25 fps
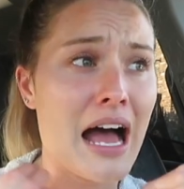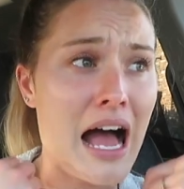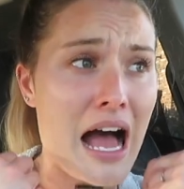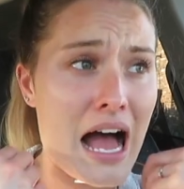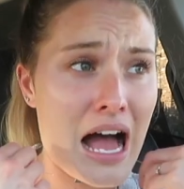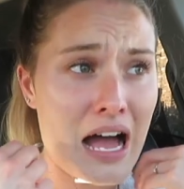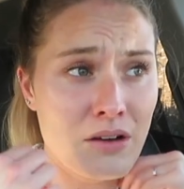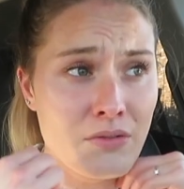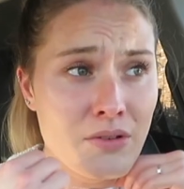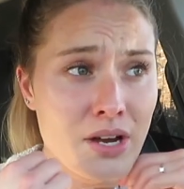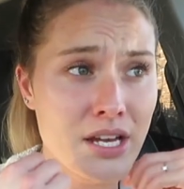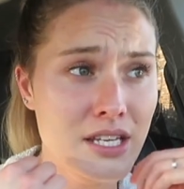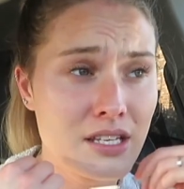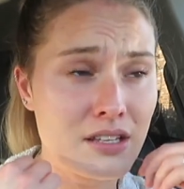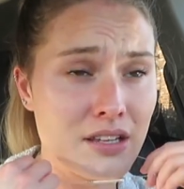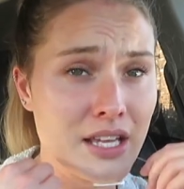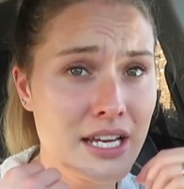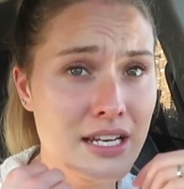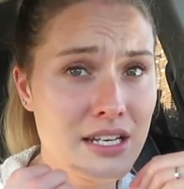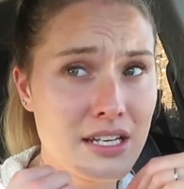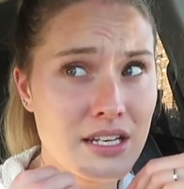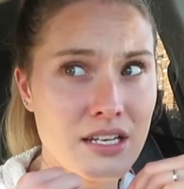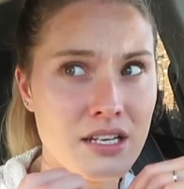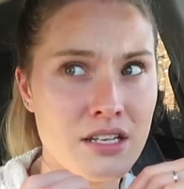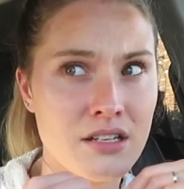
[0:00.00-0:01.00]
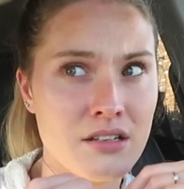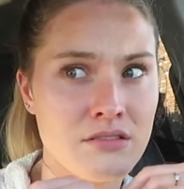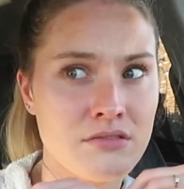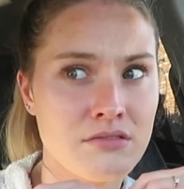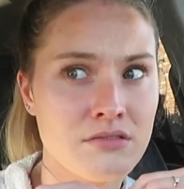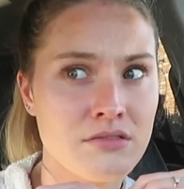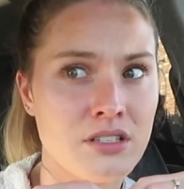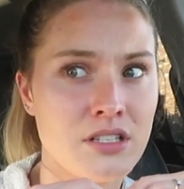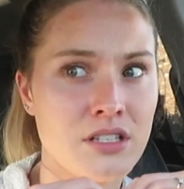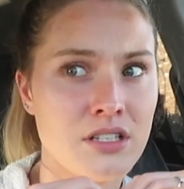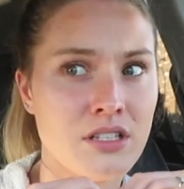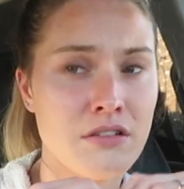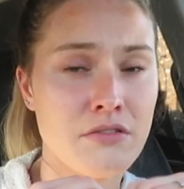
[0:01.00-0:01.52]
I regulated
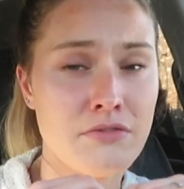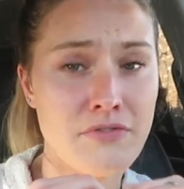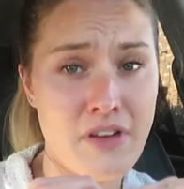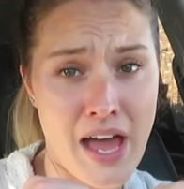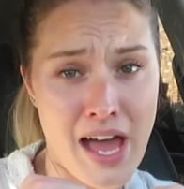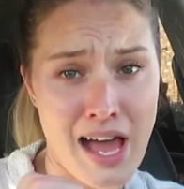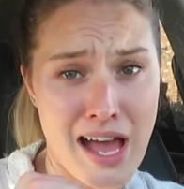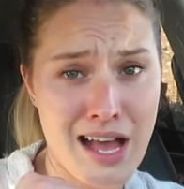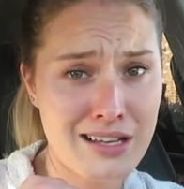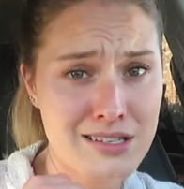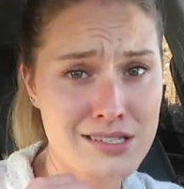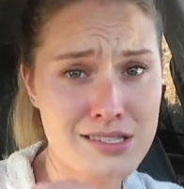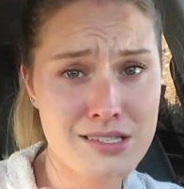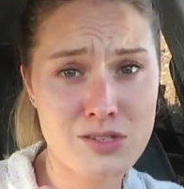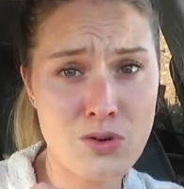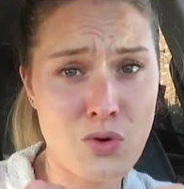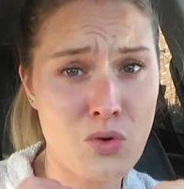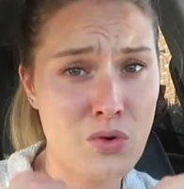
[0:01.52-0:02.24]
fast